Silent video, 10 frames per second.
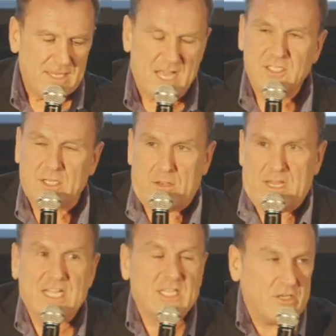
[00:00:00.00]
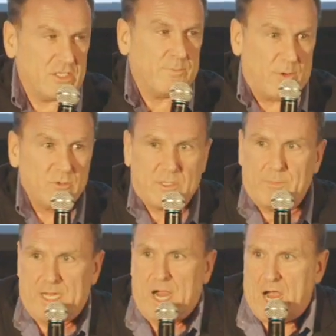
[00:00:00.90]
That's how you're supposed to
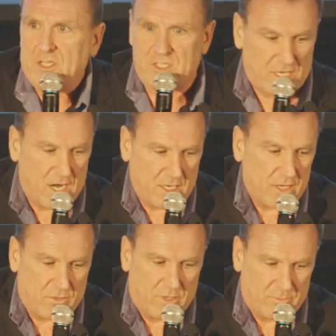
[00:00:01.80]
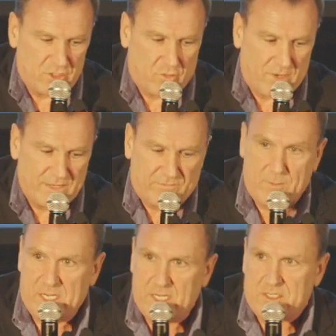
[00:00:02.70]
be. I stunk and thought I was great for
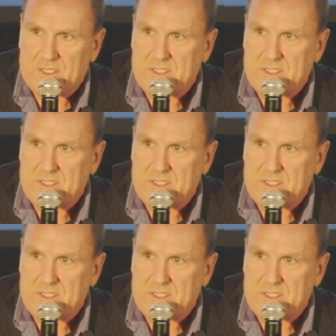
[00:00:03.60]
many years.